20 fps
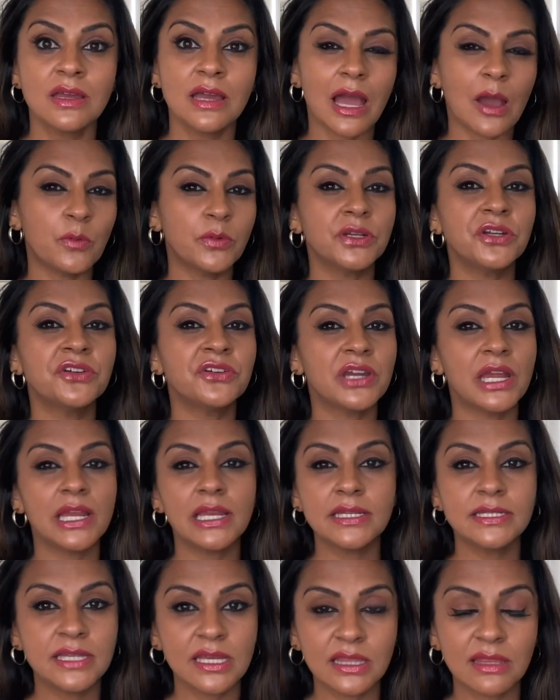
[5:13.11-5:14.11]
I wouldn't really
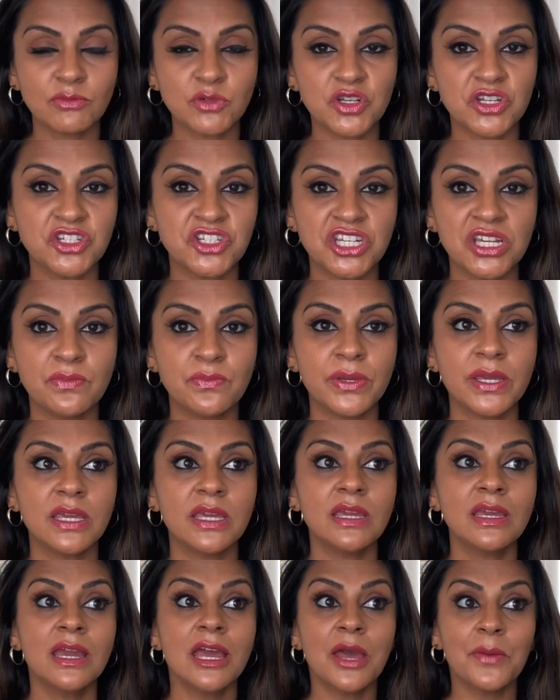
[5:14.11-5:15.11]
take them to a
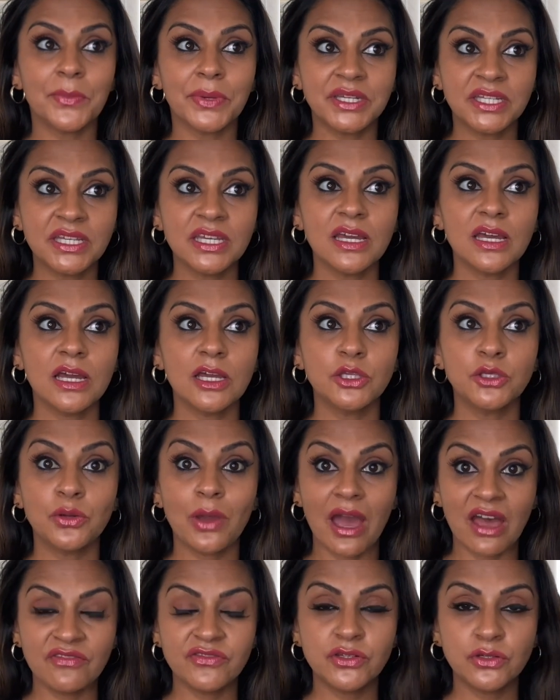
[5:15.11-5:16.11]
GP, but here you
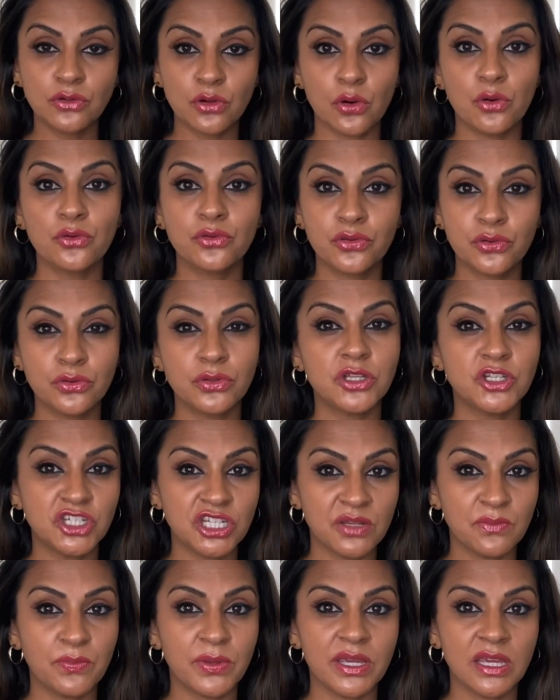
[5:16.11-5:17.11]
have to go through the
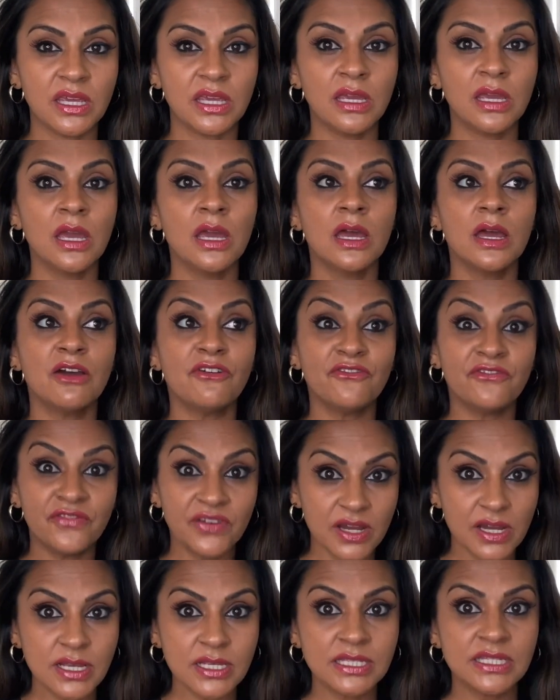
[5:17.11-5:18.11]
GP
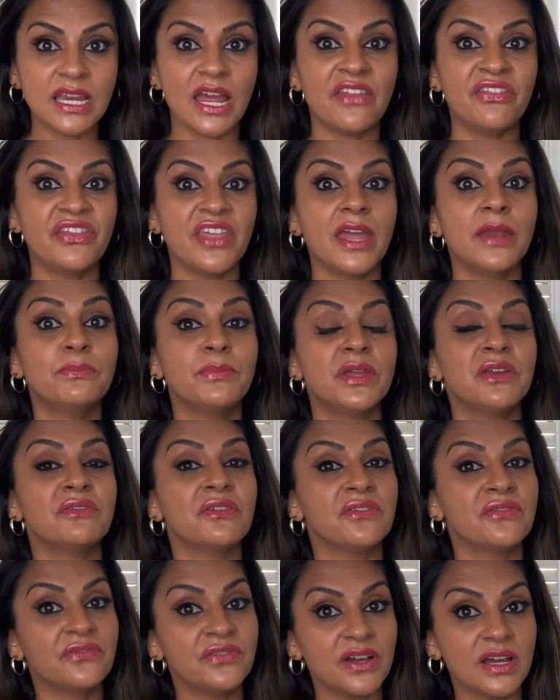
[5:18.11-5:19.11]
first and then be
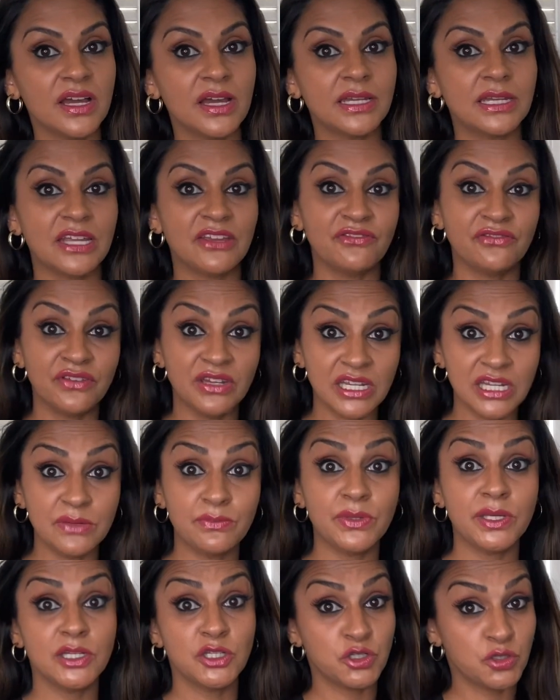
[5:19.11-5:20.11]
referred, if need
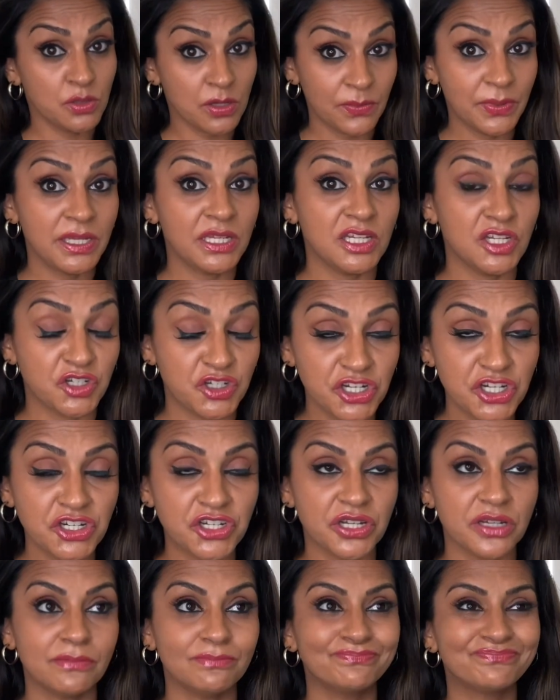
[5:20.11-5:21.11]
be, to a pediatrician.